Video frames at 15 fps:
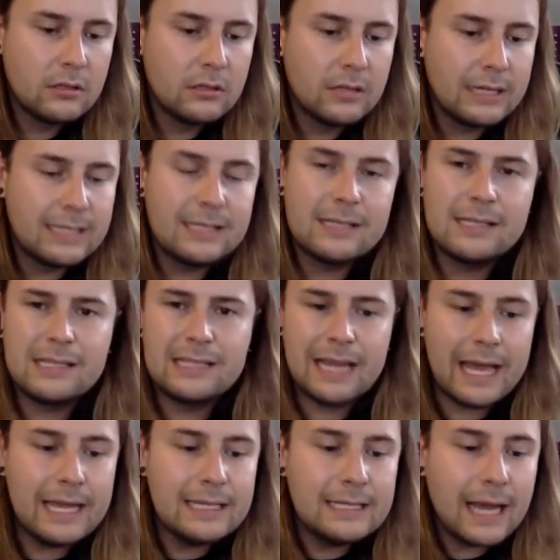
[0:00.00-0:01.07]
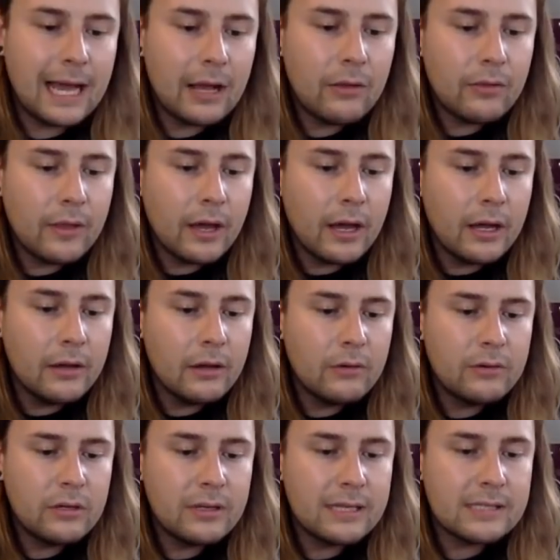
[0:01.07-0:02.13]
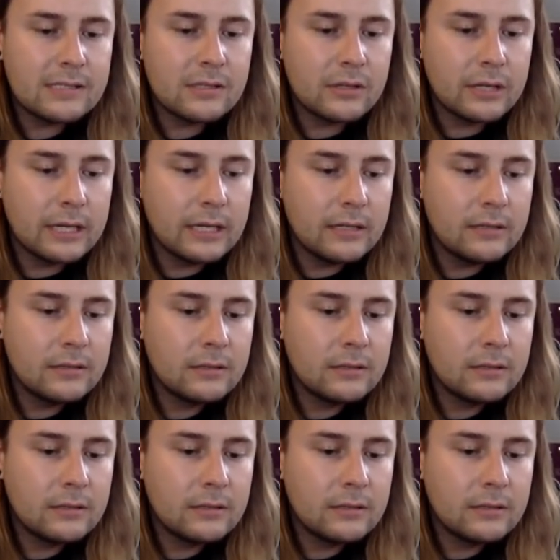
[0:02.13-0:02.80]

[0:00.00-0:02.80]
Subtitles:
It doesn't stay down though. Oh no, that's not it.